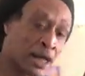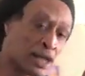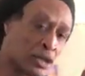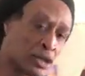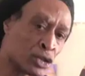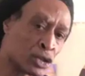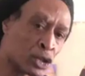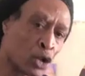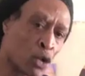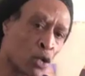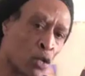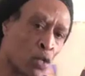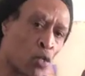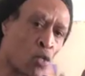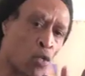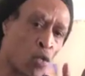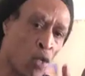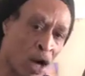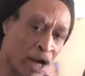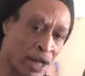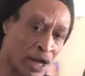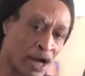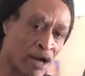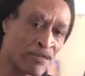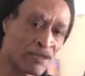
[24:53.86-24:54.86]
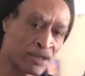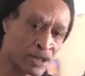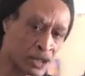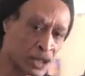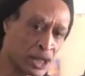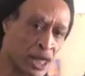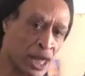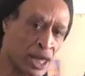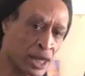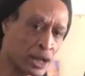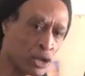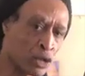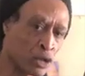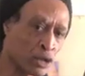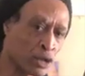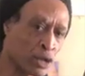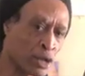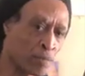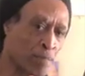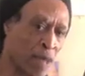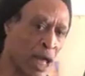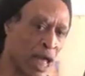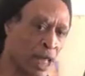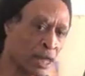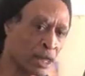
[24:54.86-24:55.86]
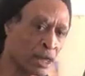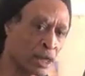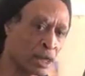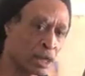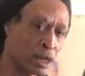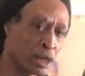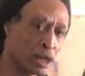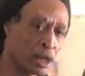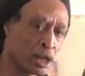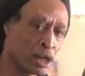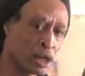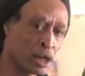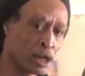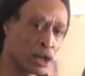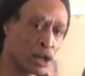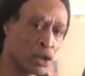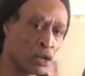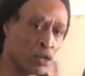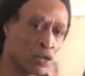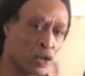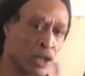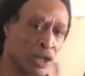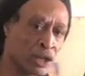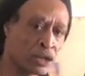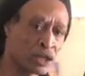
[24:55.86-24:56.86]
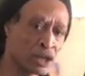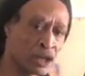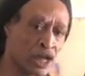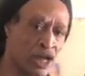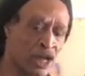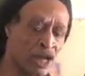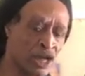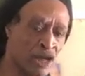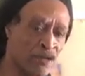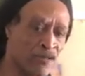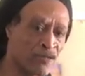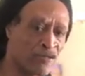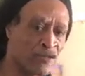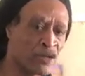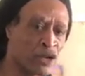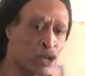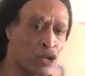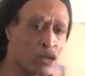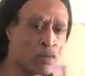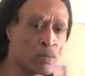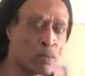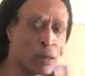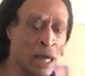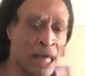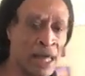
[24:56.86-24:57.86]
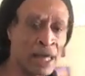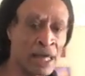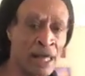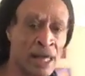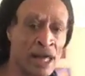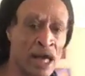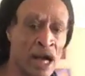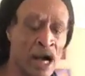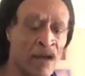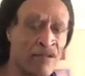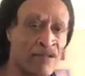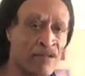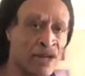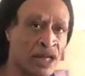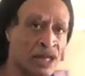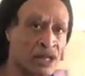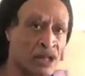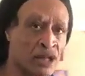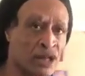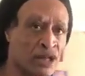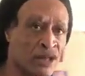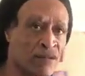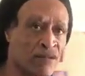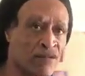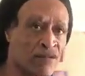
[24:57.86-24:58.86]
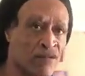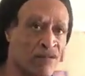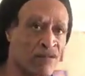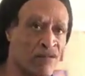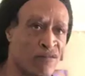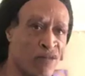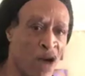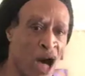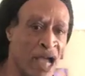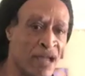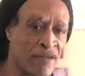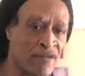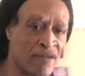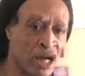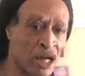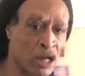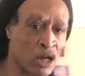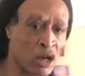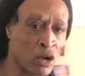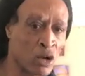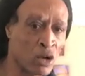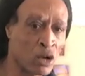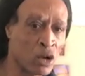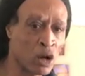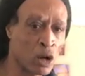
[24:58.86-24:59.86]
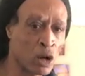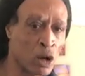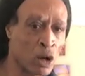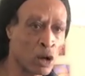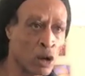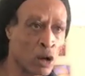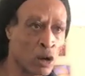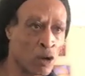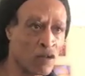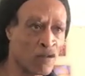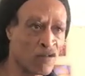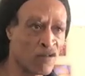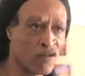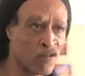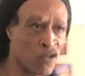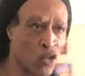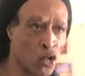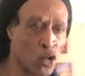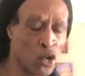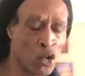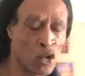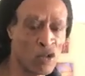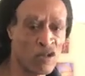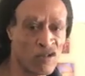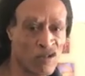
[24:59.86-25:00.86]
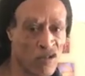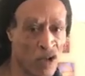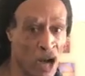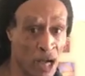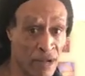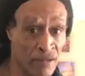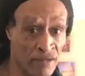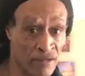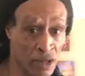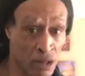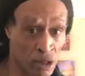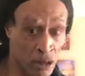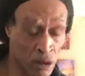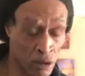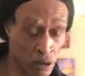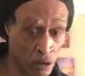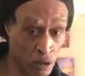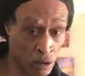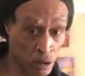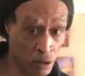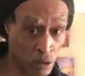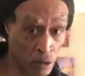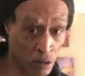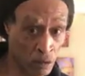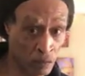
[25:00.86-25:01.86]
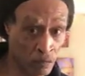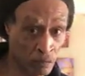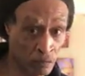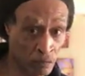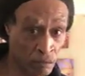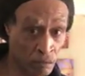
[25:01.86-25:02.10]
And then it's got one other setting on the back, which if you play it, I think it's 5 o'clock, 4 or 5 o'clock.